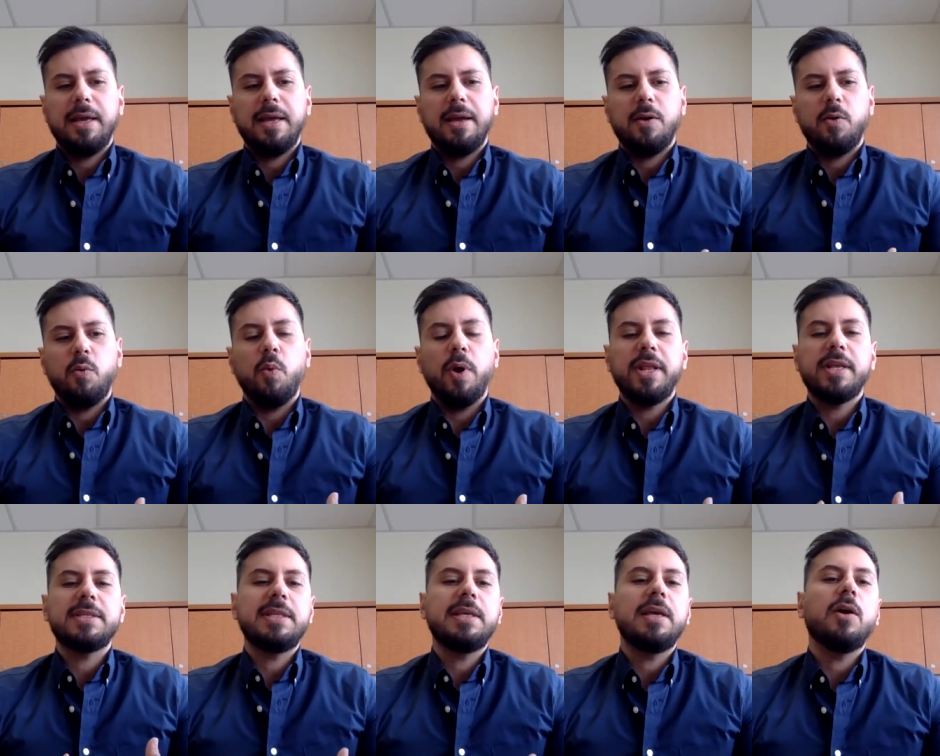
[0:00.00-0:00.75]
what
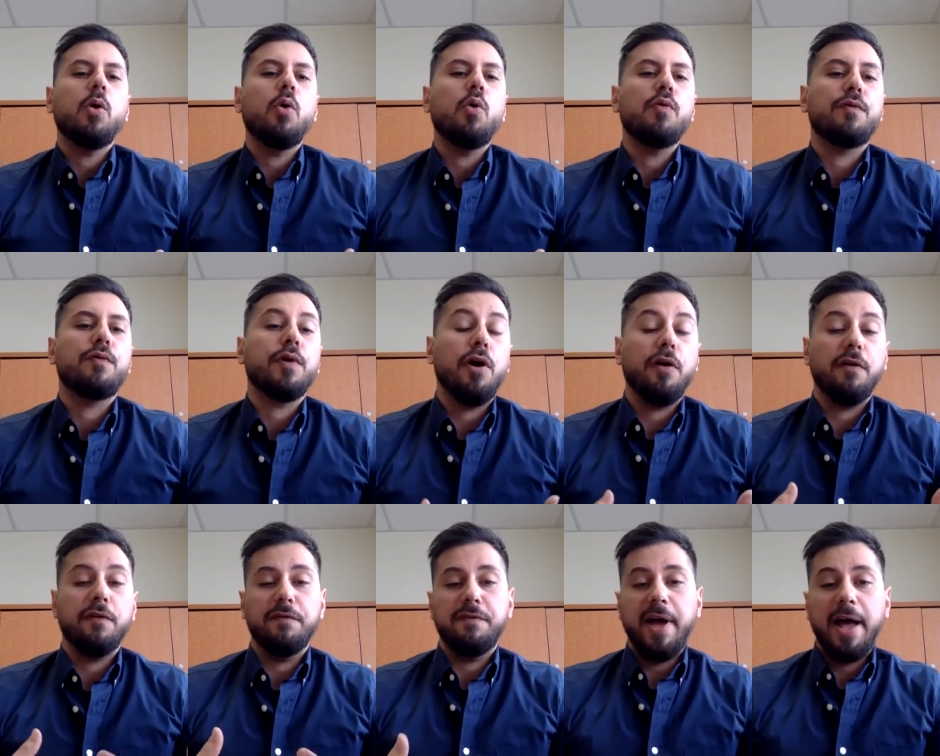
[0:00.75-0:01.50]
is the
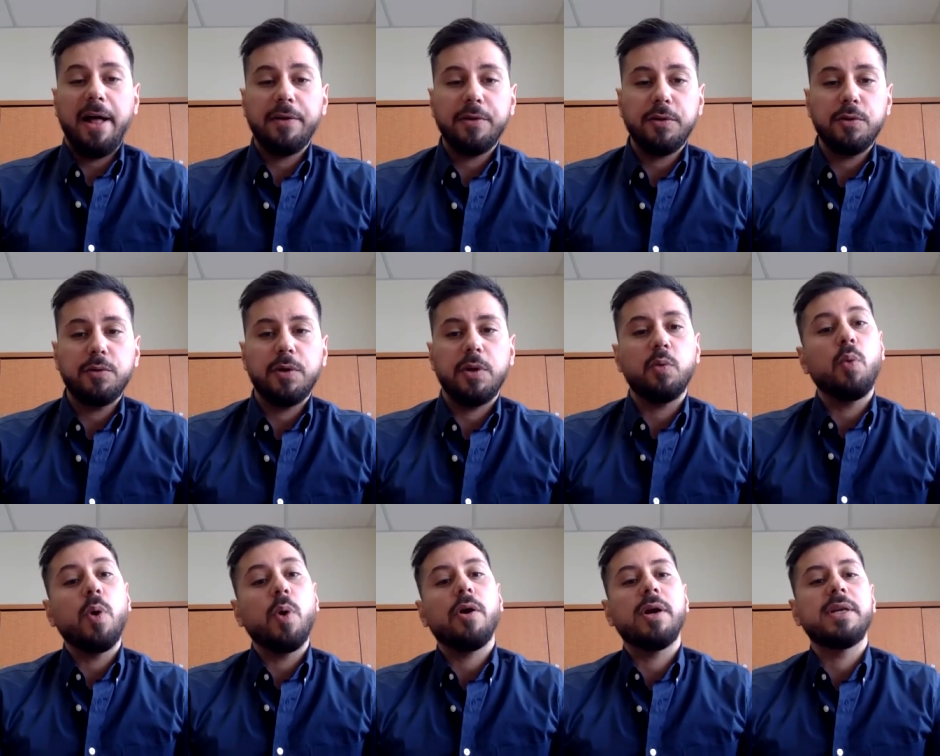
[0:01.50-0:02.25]
overall value and
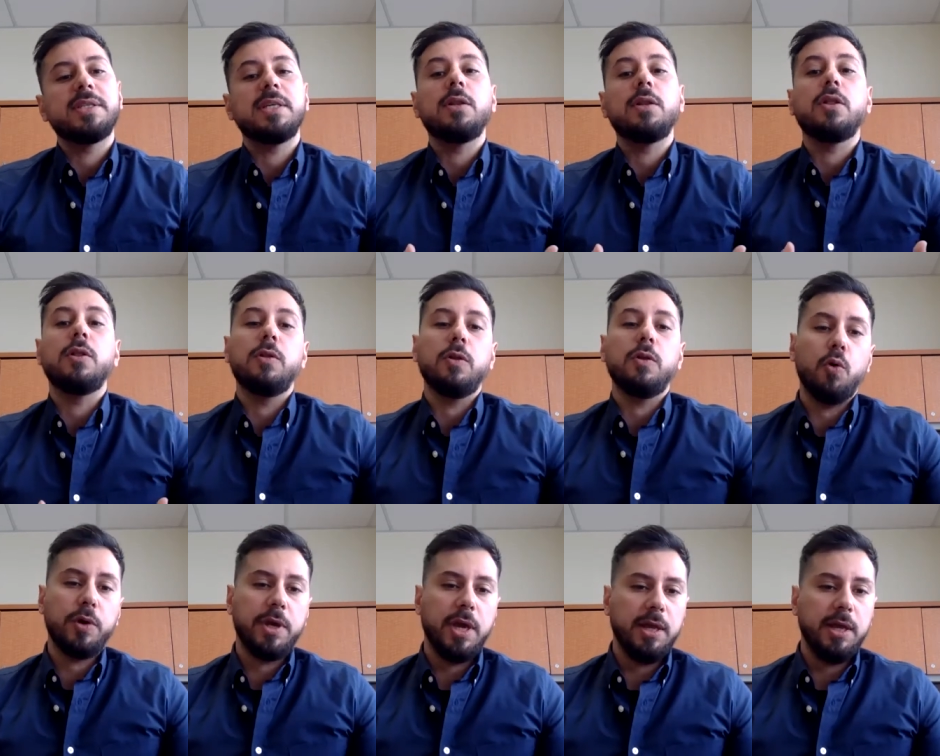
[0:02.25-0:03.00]
where is it
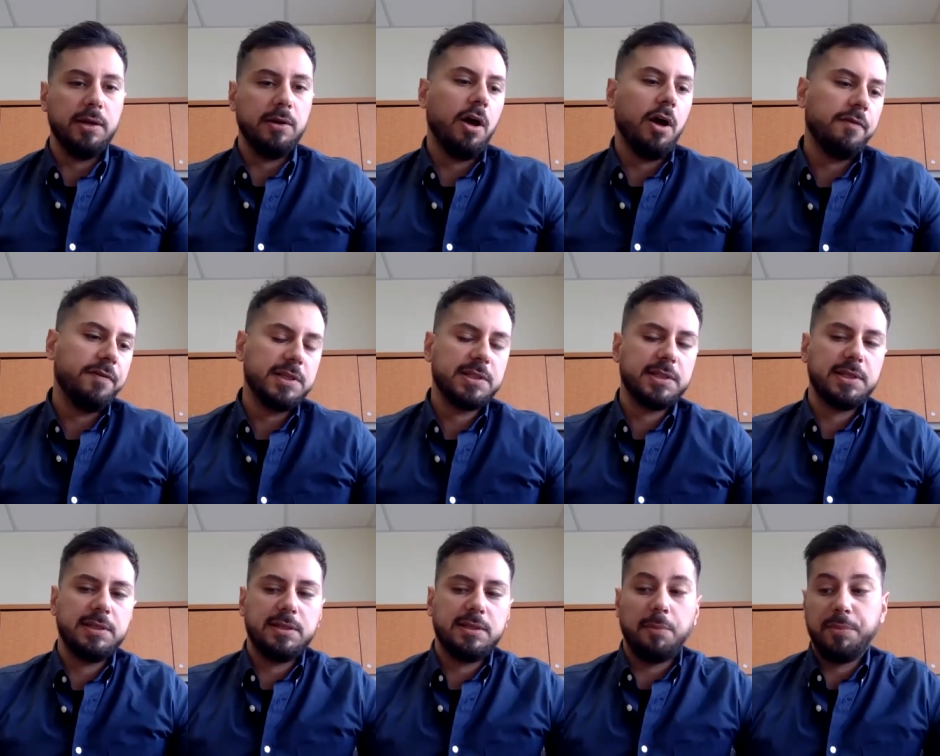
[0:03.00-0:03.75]
located
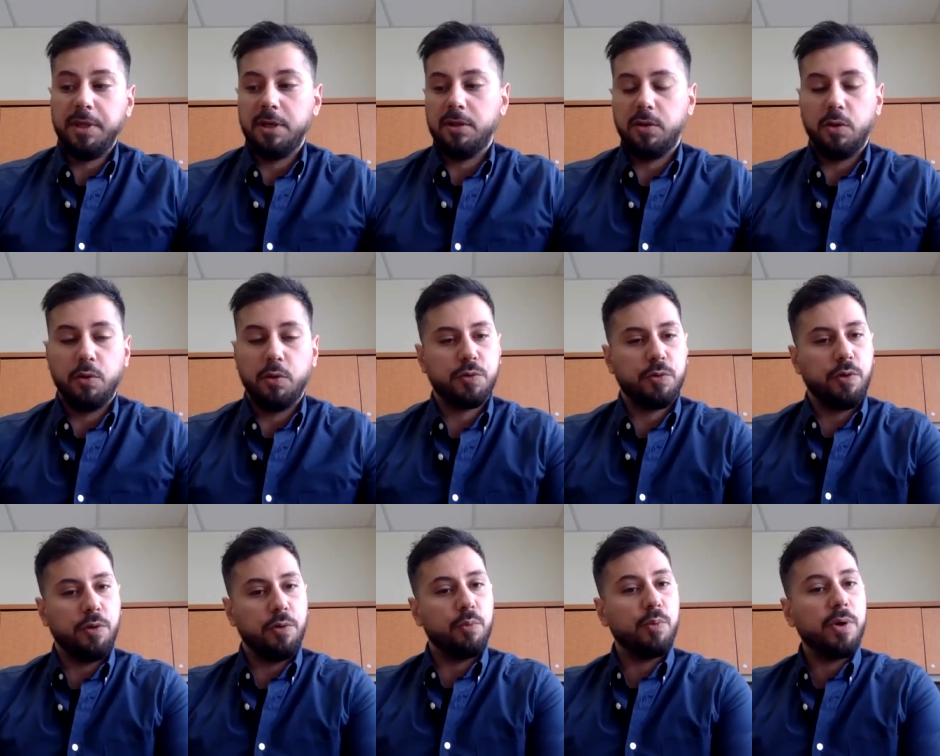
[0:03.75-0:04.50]
obviously something closer
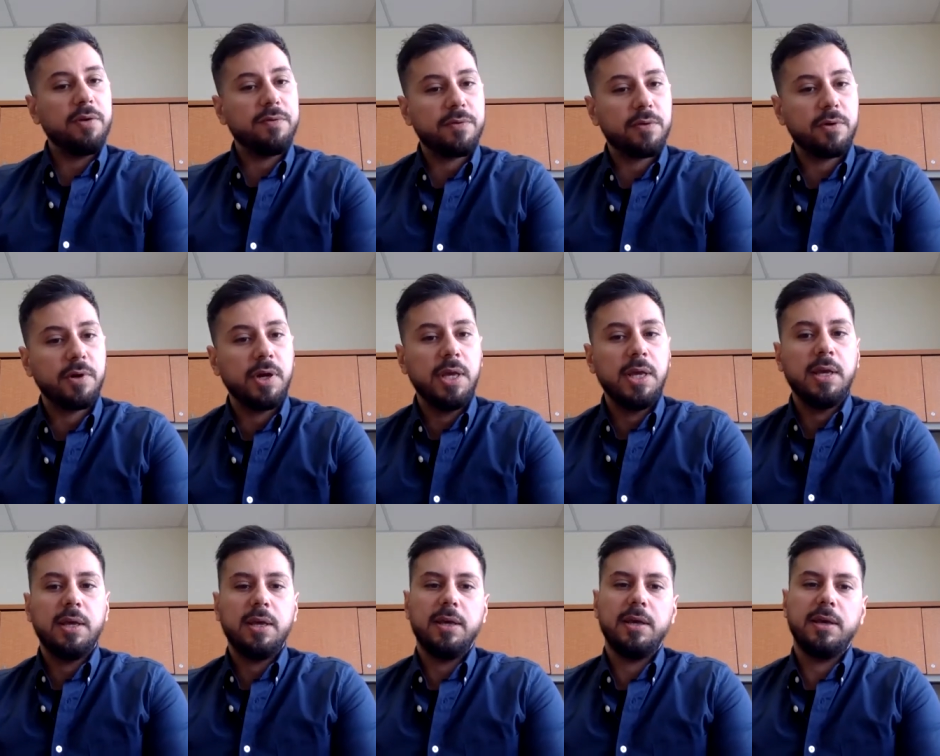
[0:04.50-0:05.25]
to the river
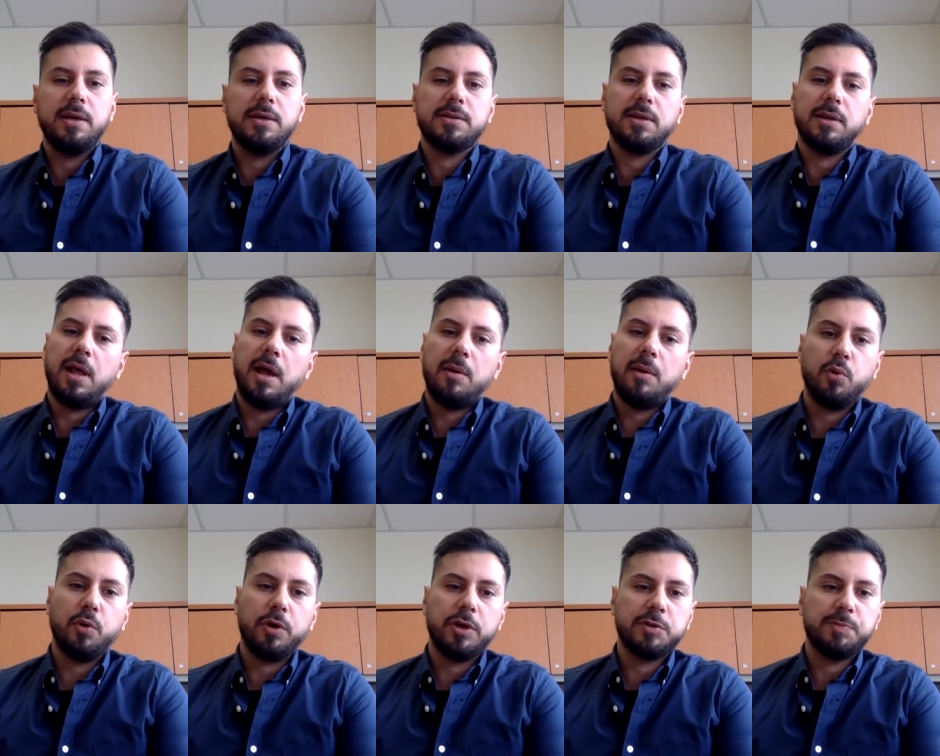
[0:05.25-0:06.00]
is a lot
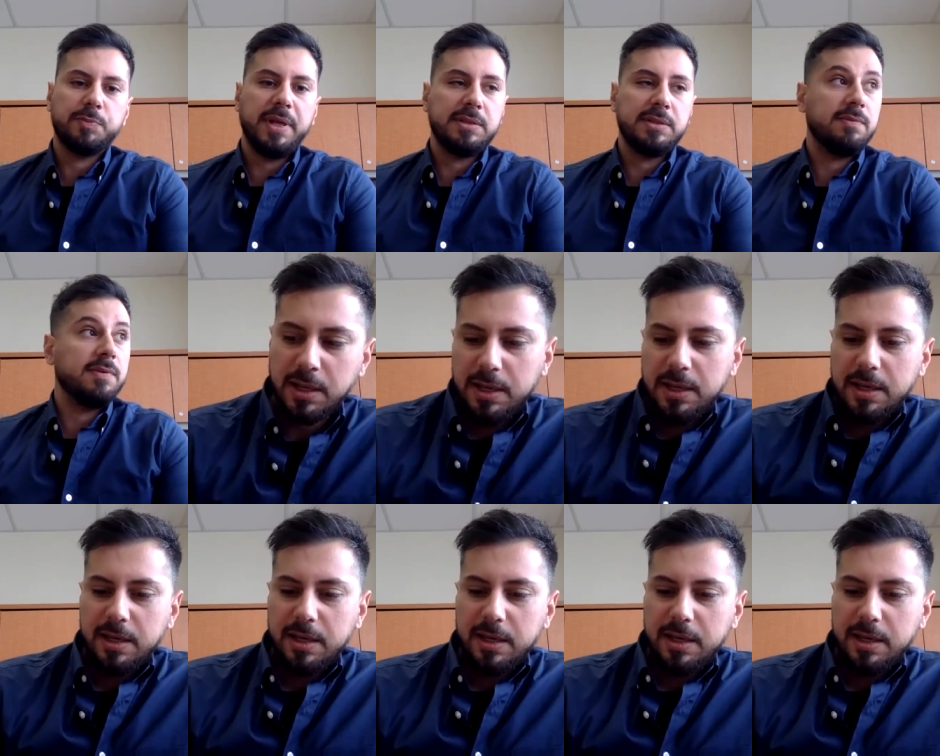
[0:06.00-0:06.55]
more expensive than